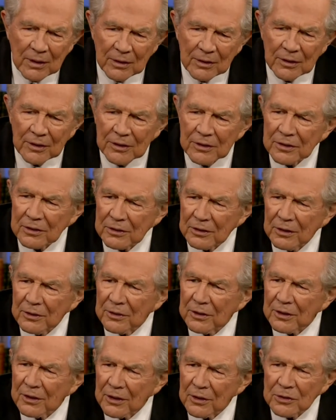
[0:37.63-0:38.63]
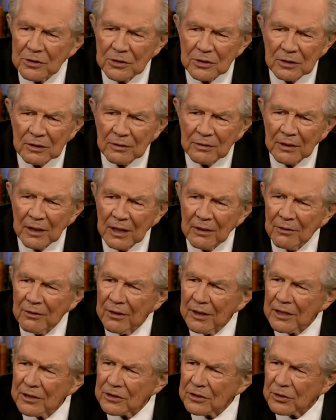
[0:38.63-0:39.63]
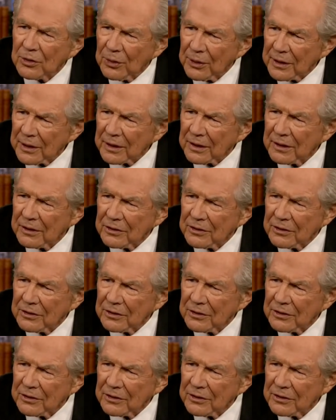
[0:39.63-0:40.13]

are hooked on the notion of get rich quick,